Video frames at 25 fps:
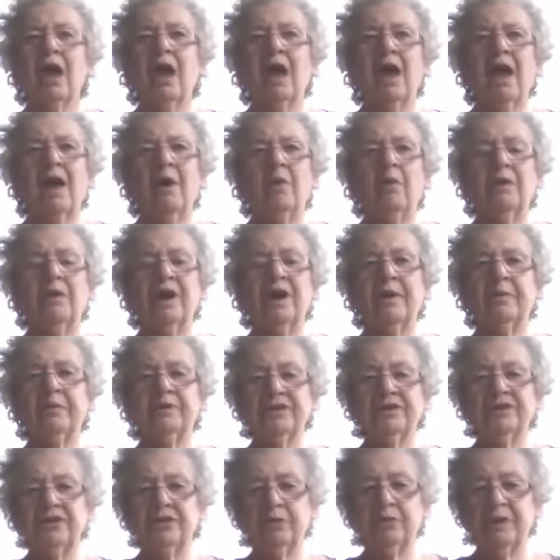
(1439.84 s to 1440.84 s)
And when I
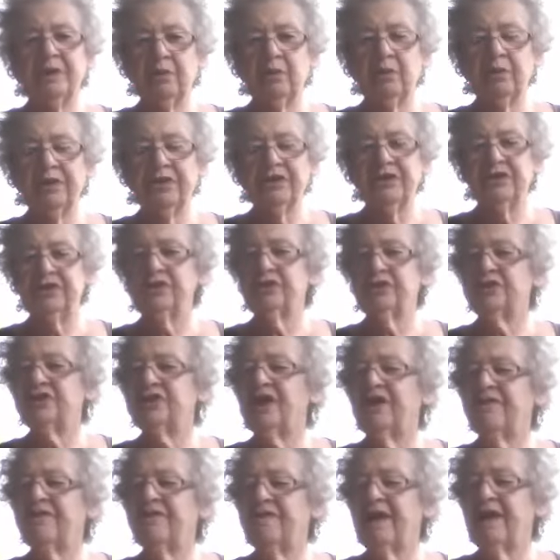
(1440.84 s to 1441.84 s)
was doing research,
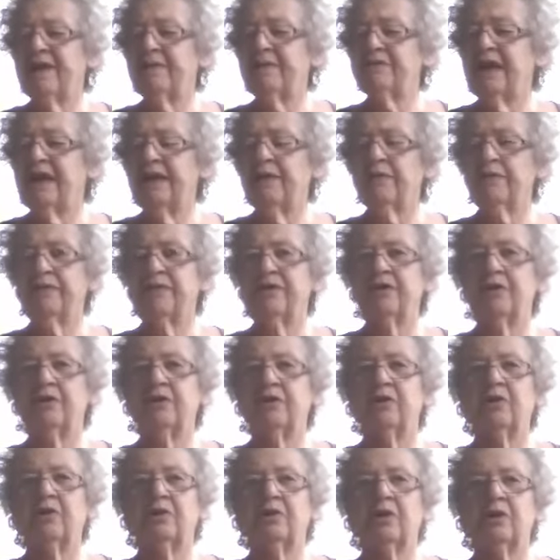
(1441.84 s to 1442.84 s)
I found out that
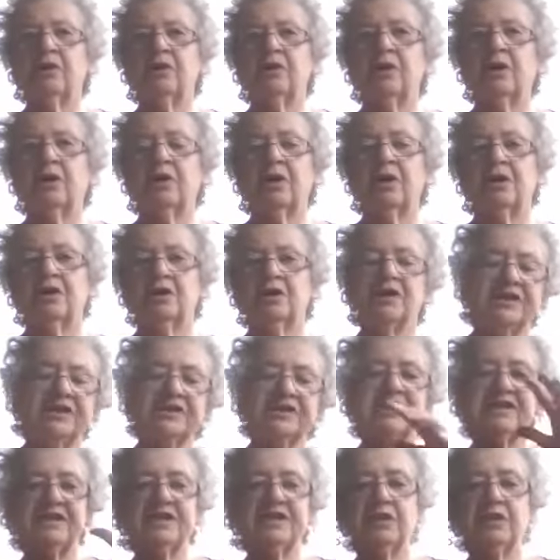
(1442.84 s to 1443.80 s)
linseed